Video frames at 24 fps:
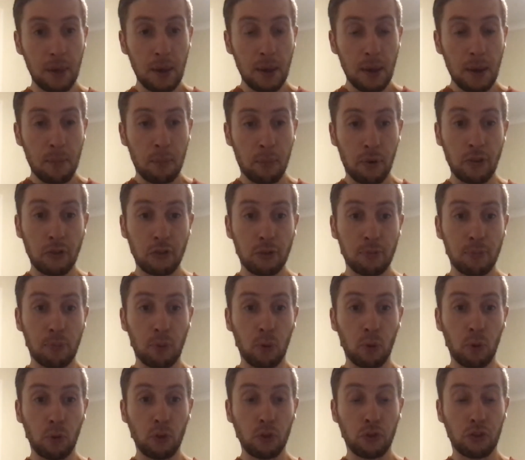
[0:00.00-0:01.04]

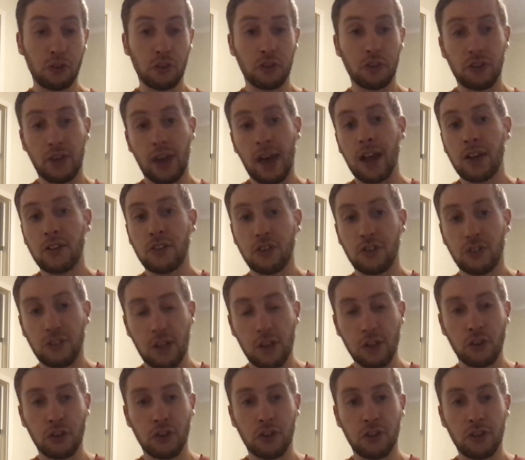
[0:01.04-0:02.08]
principles. There's
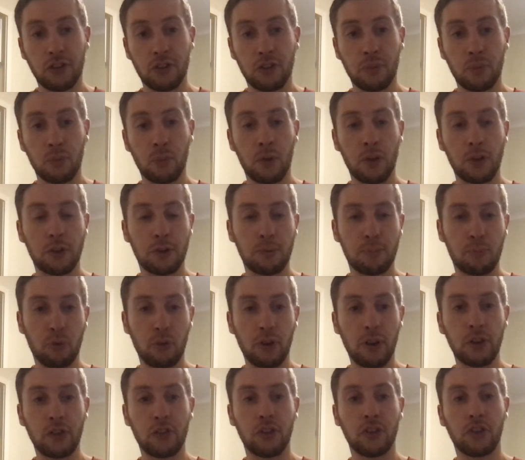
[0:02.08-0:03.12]
existentialism, which
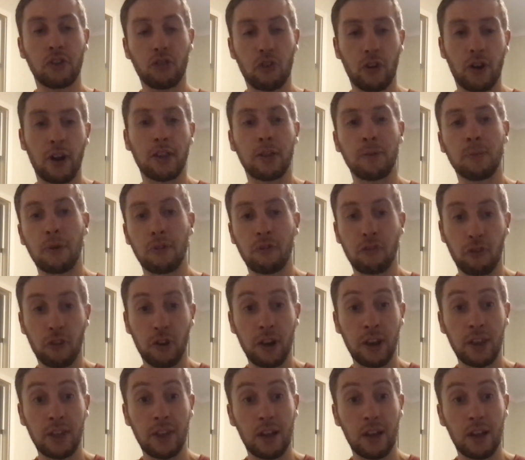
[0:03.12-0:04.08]
preaches trying to be free.